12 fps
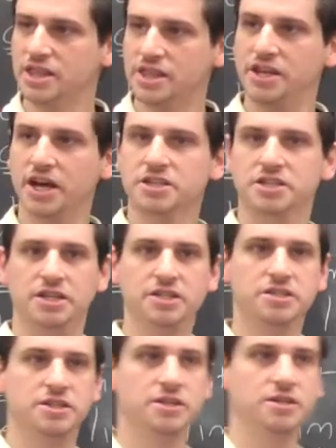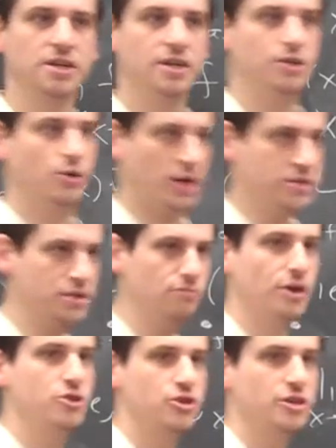the next instant, you know,
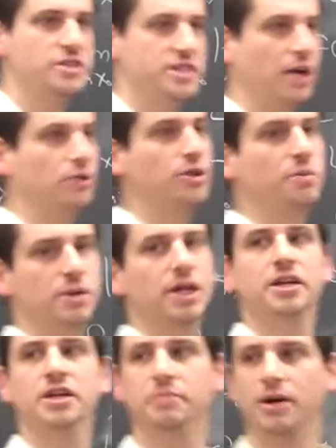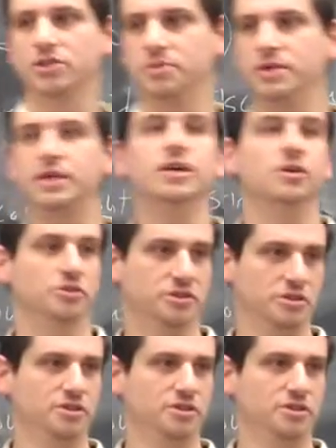Ensign Redshirt is down on the planet about to be killed.